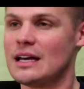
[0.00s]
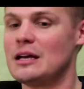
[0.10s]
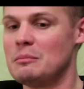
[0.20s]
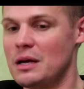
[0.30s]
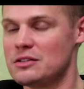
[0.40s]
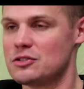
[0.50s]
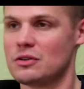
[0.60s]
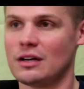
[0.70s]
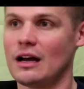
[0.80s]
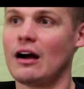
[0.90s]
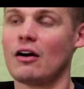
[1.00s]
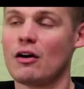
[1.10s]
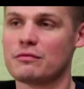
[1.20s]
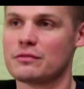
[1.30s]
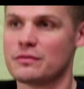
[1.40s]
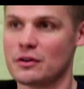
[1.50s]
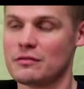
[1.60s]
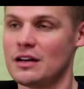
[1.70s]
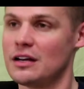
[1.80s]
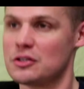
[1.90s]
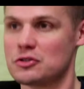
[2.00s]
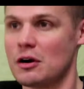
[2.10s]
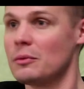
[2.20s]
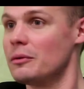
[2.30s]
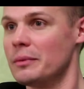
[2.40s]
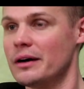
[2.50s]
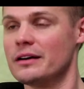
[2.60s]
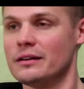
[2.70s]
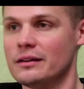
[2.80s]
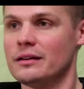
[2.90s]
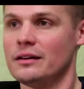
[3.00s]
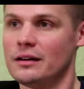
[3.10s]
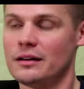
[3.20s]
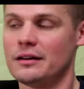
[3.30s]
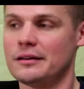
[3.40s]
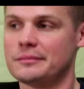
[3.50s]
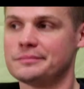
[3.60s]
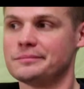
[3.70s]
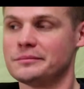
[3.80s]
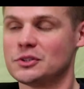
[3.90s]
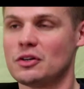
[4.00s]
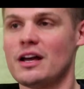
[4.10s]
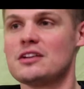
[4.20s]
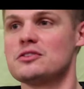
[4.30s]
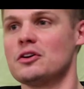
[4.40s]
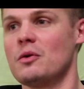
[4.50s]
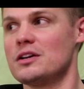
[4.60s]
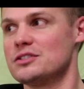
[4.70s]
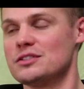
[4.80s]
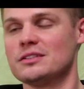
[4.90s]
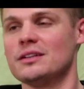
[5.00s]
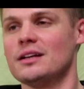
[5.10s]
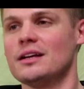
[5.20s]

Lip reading: admit to drinking alcohol for fear of getting in trouble. But so to answer your question,